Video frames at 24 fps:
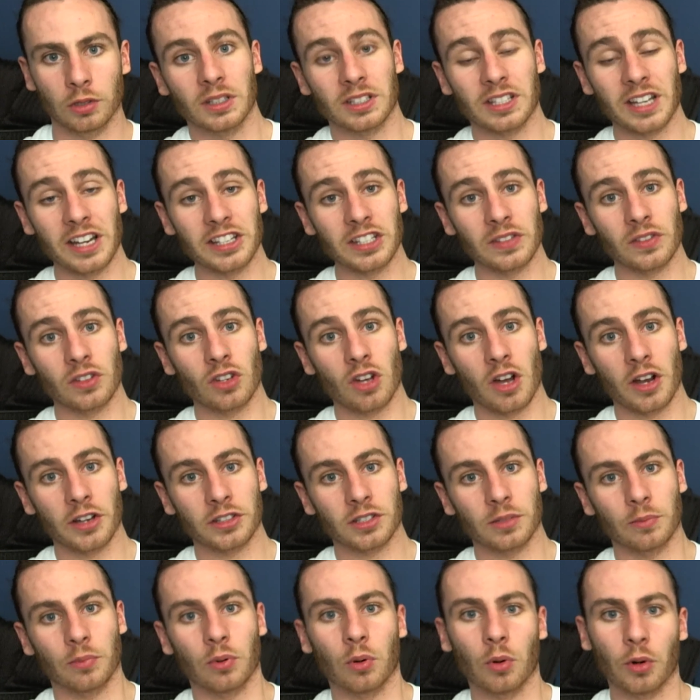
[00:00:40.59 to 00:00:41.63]
Size of the dog is
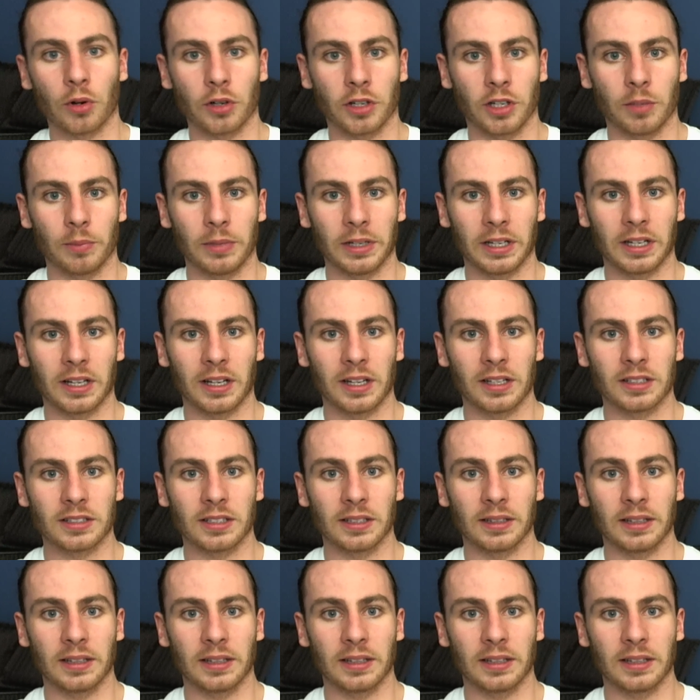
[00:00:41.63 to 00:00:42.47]
important because it